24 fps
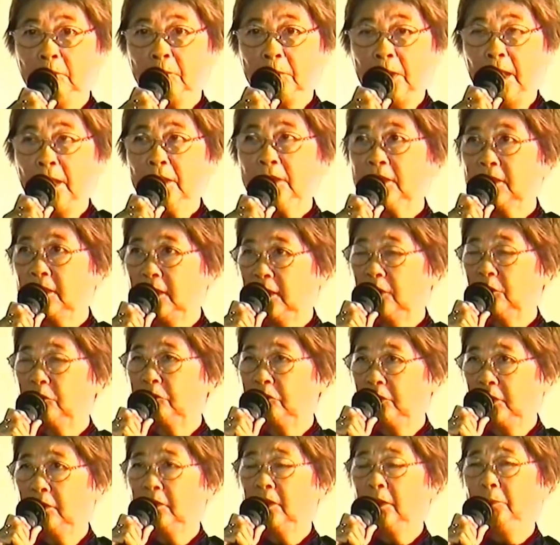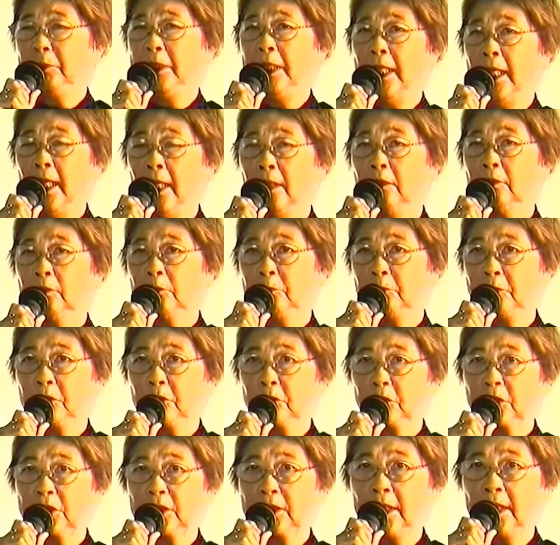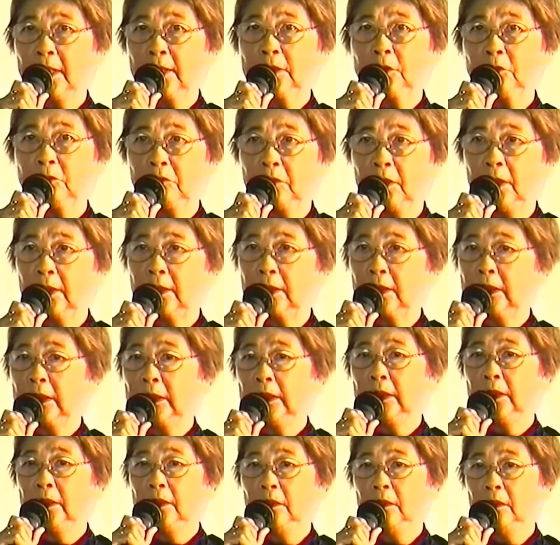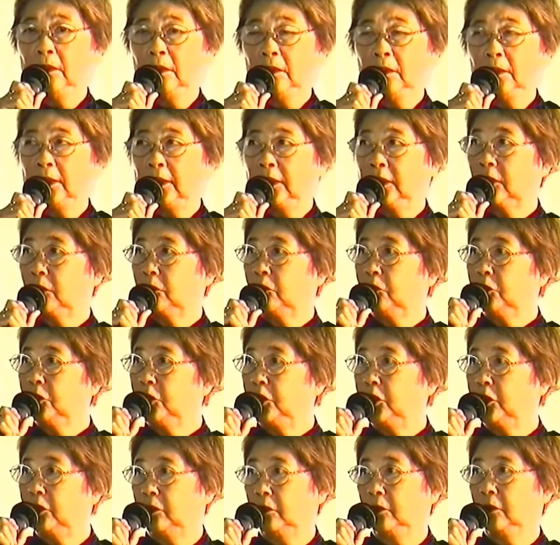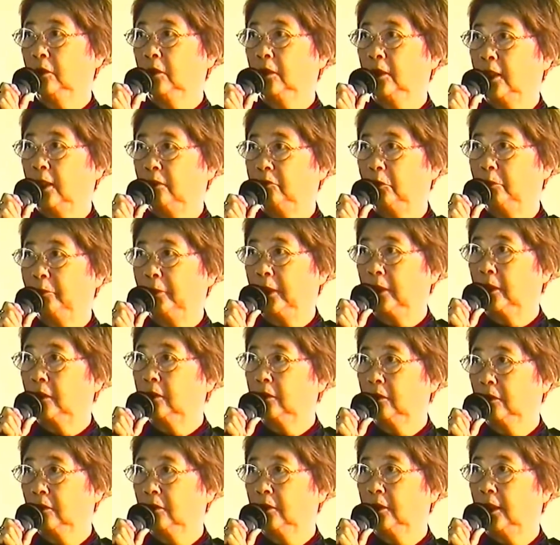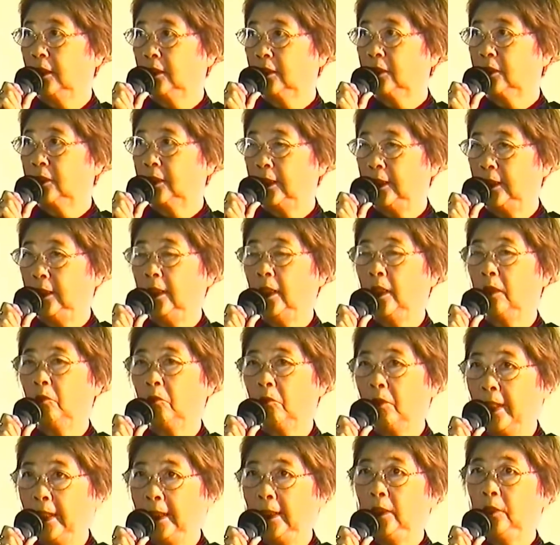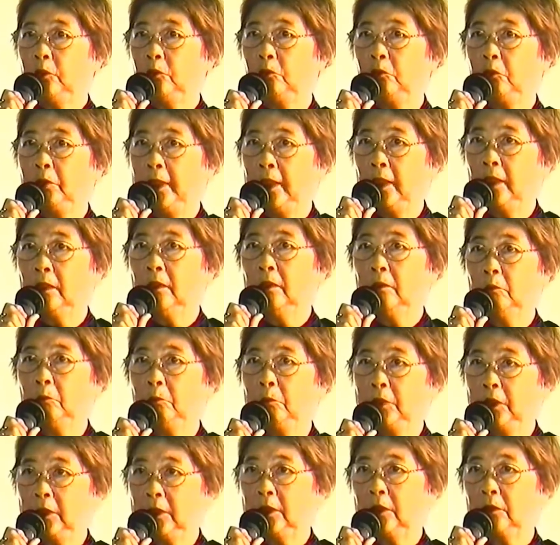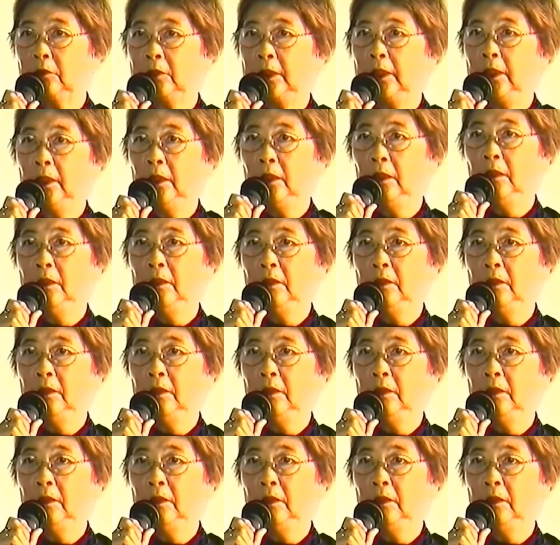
But actually it freaked me out because that's what the Tojo government, that's the uh, right-wing military